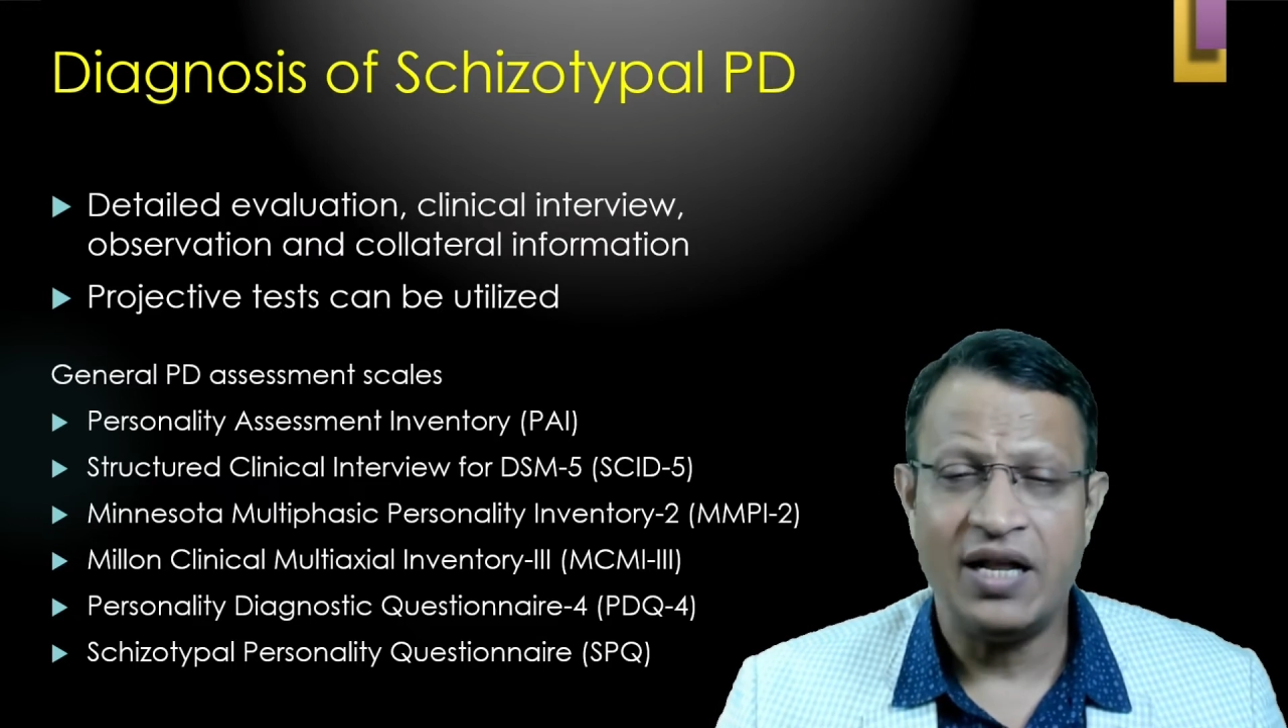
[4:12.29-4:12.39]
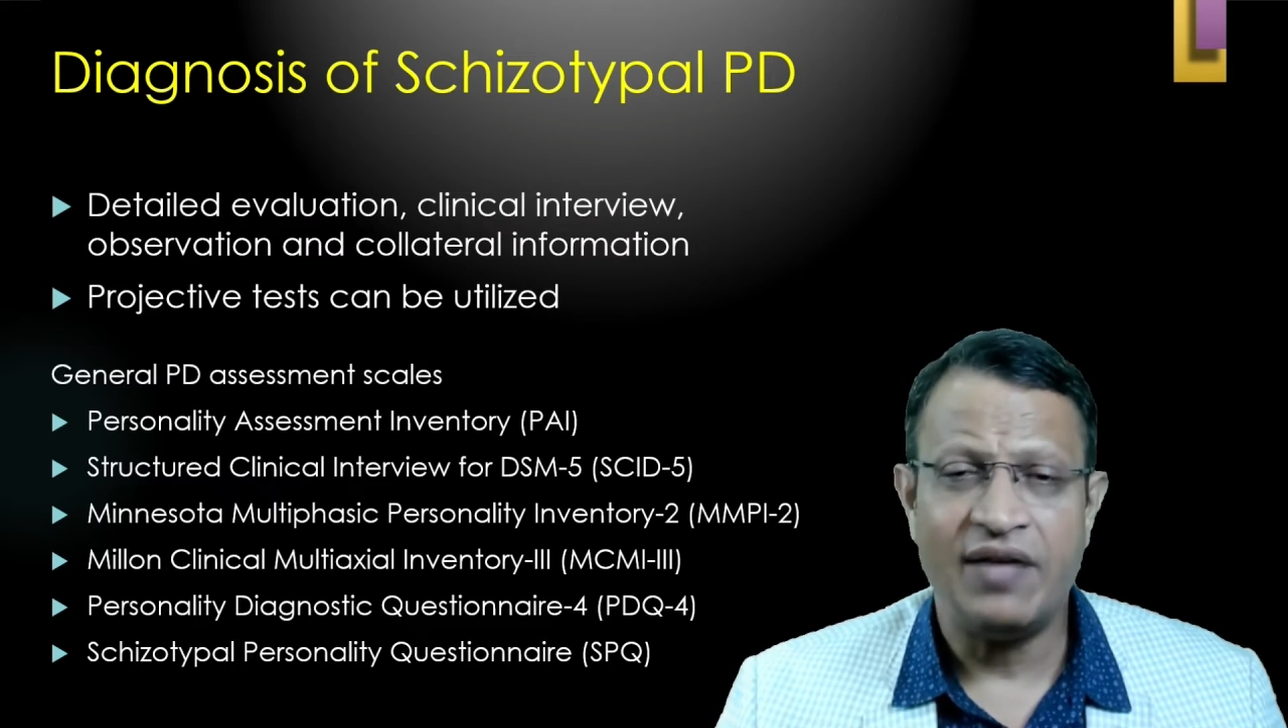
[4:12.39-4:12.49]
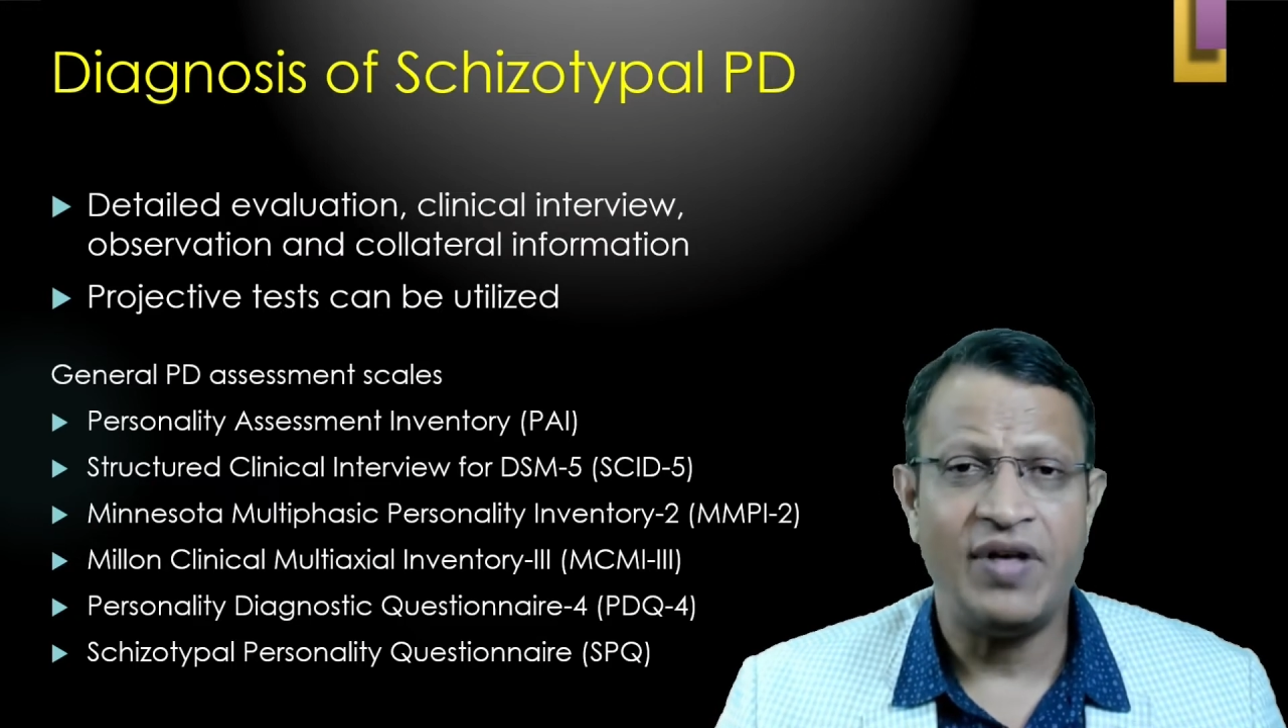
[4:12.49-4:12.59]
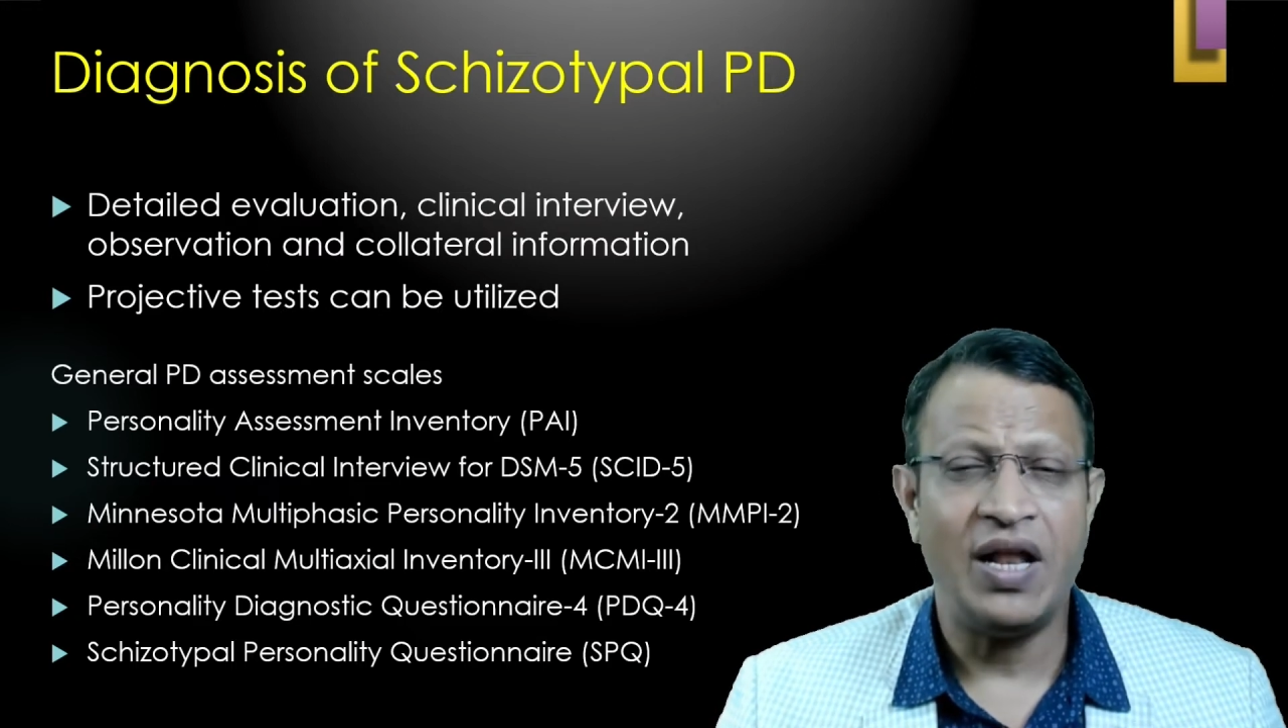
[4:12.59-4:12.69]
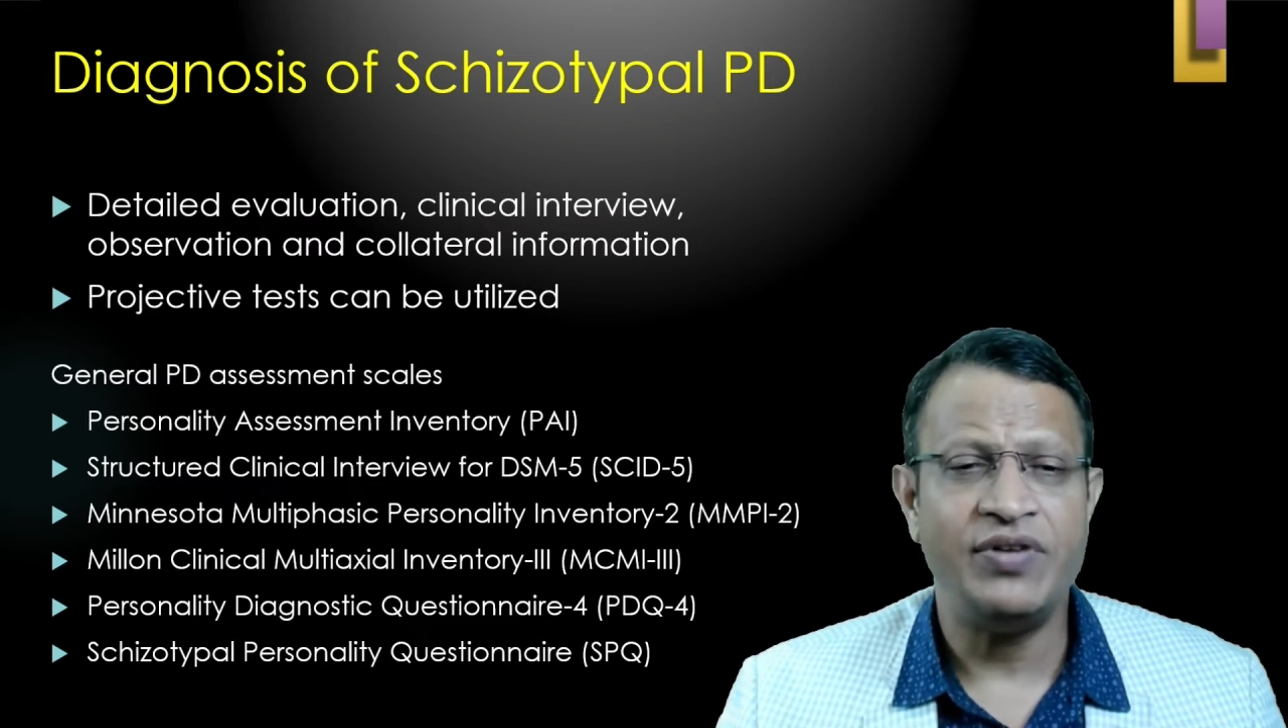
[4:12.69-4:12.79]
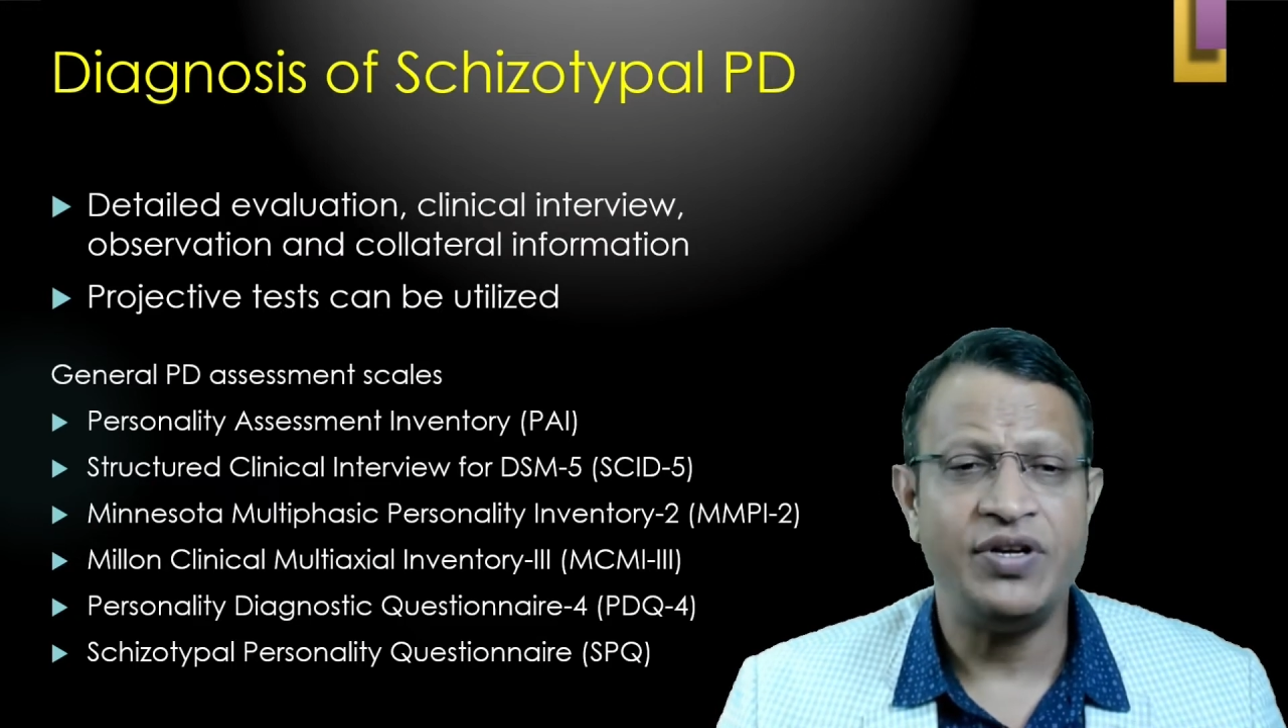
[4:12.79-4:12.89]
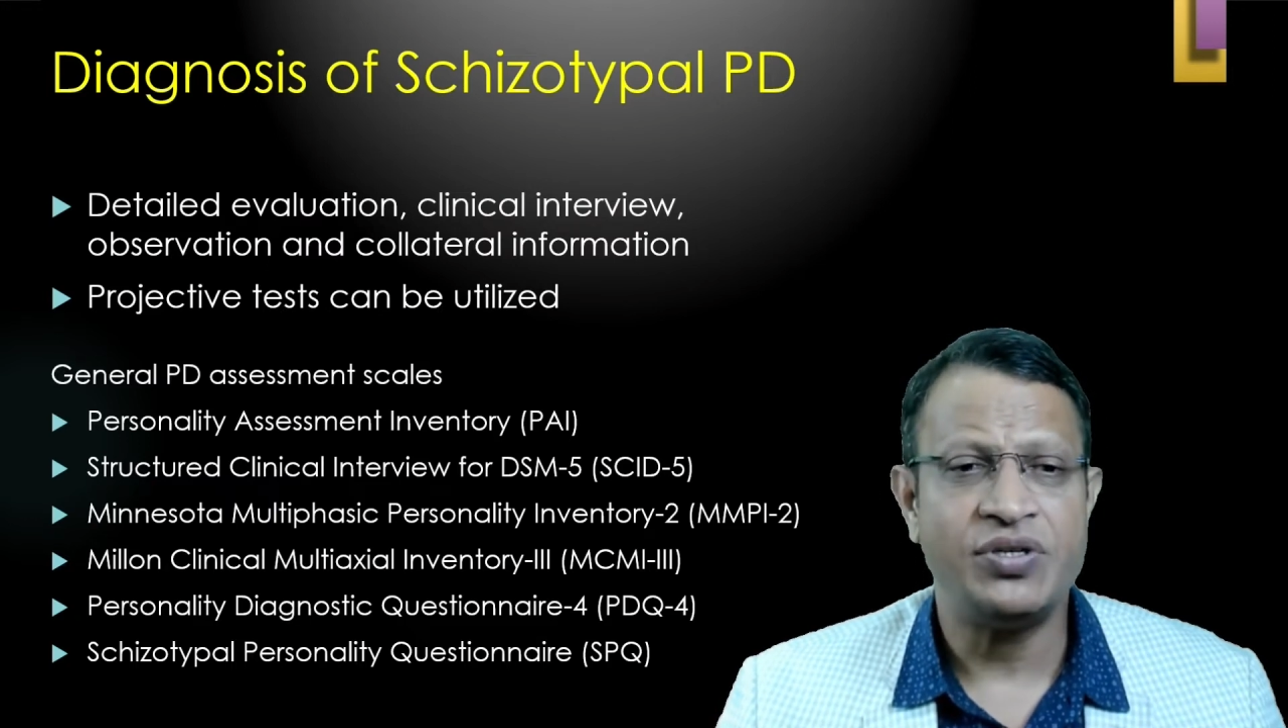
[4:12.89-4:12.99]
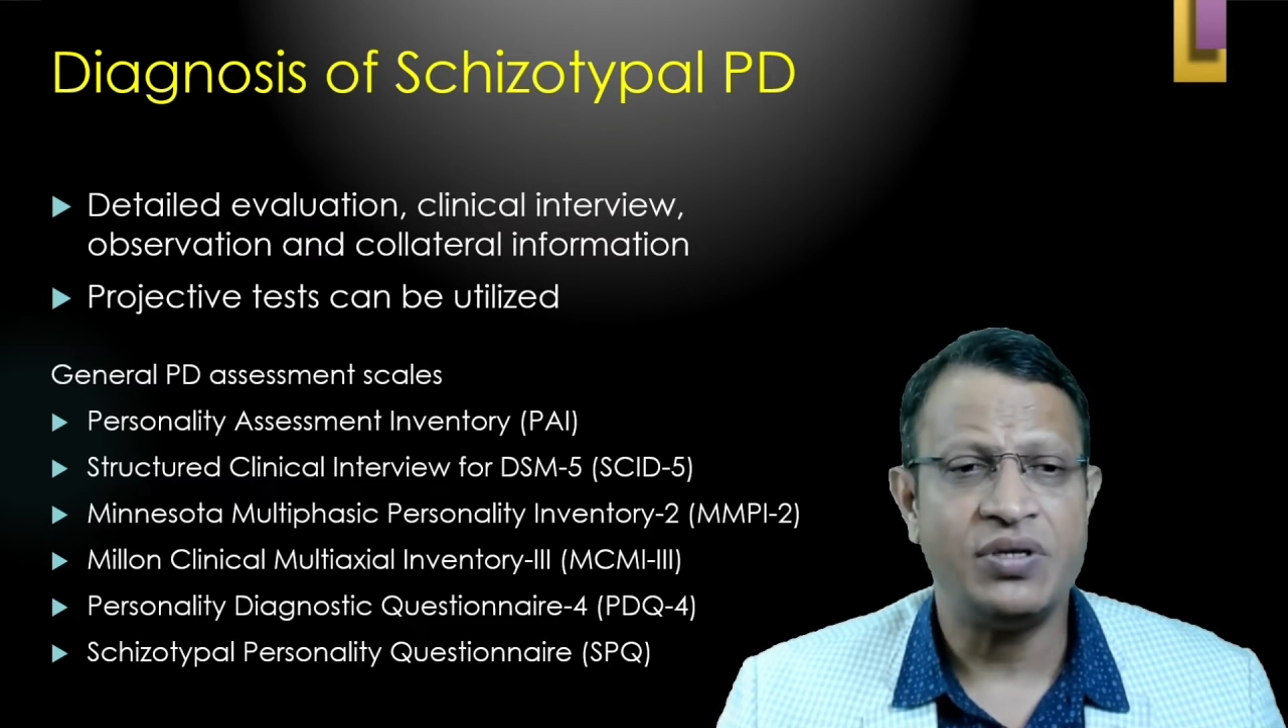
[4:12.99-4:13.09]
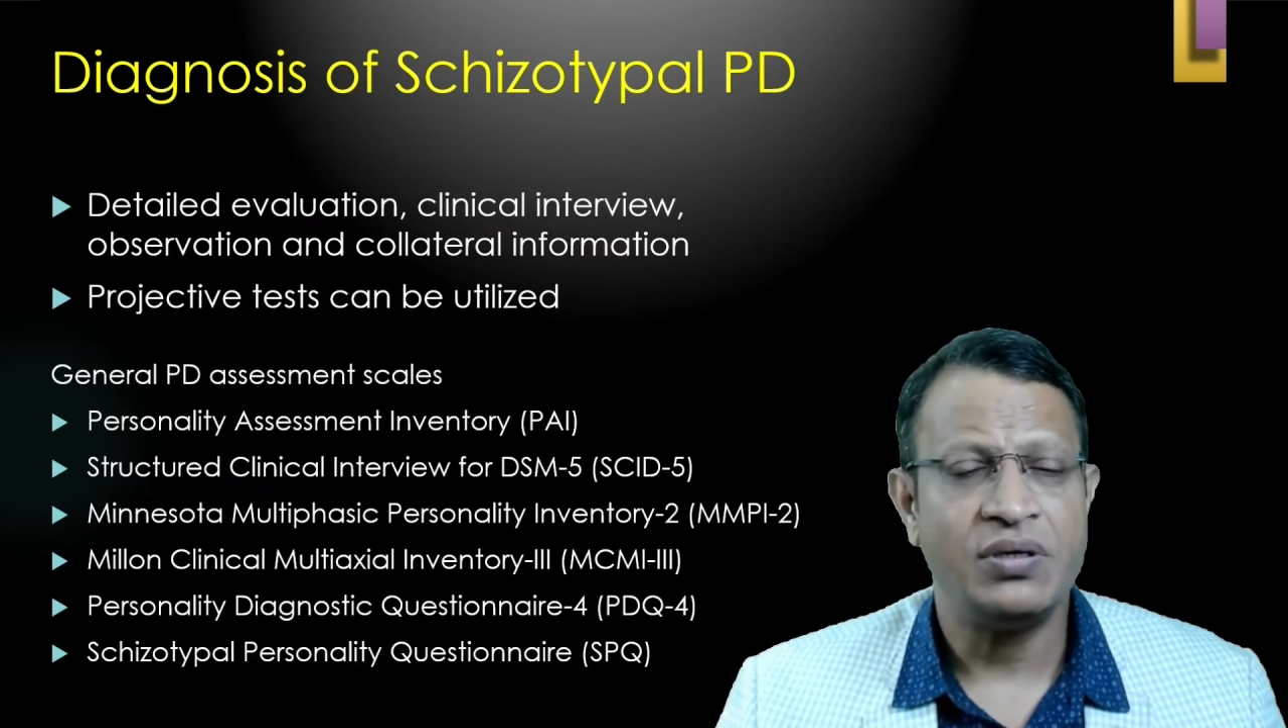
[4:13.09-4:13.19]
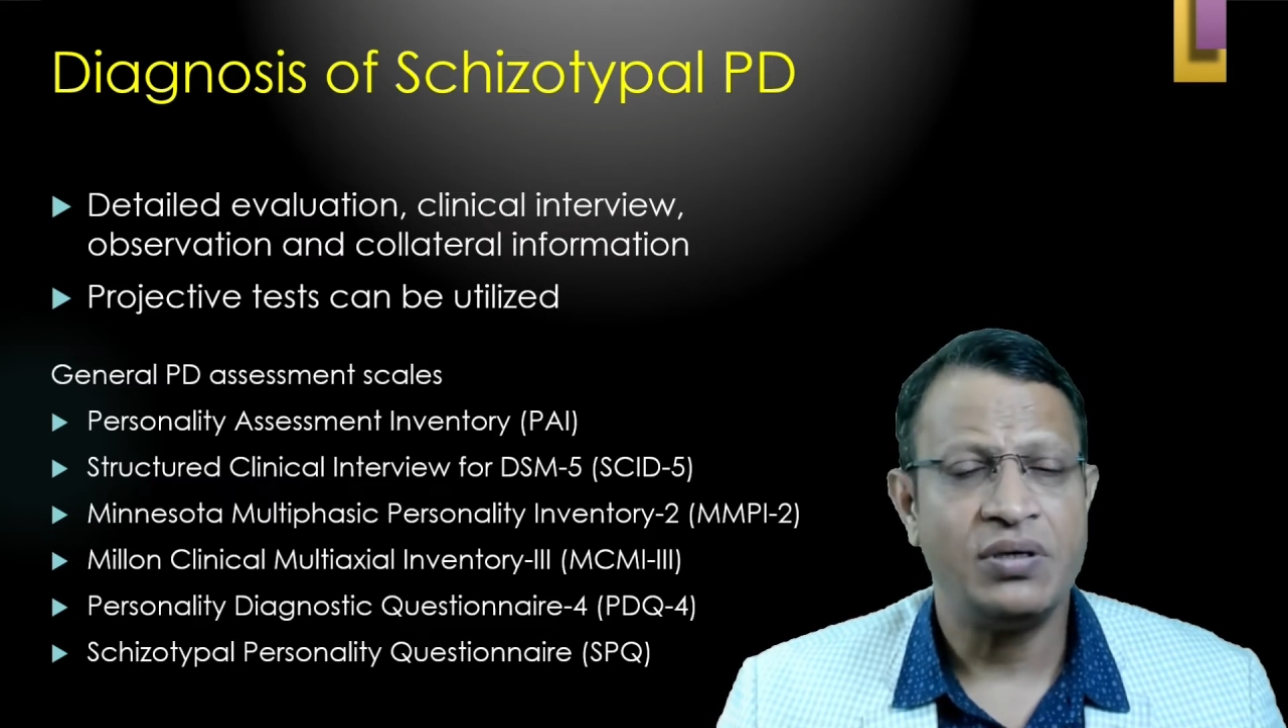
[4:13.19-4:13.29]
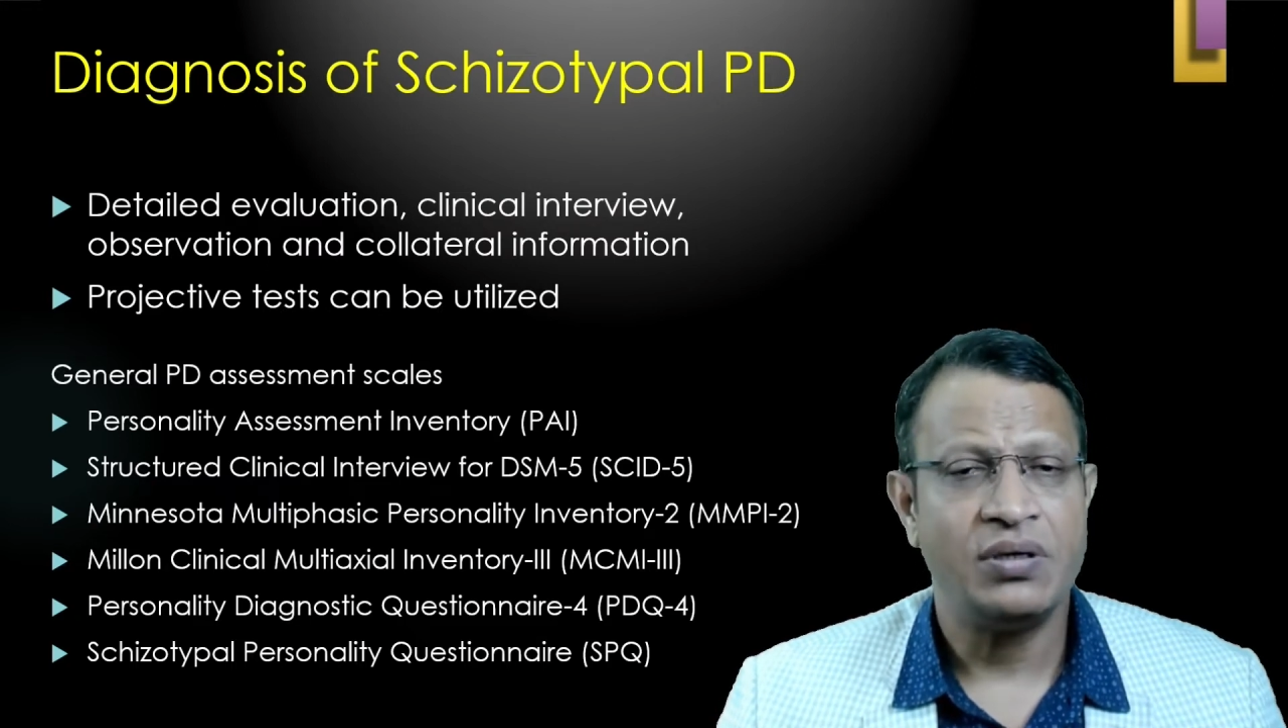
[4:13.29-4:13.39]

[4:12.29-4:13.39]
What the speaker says: evaluation,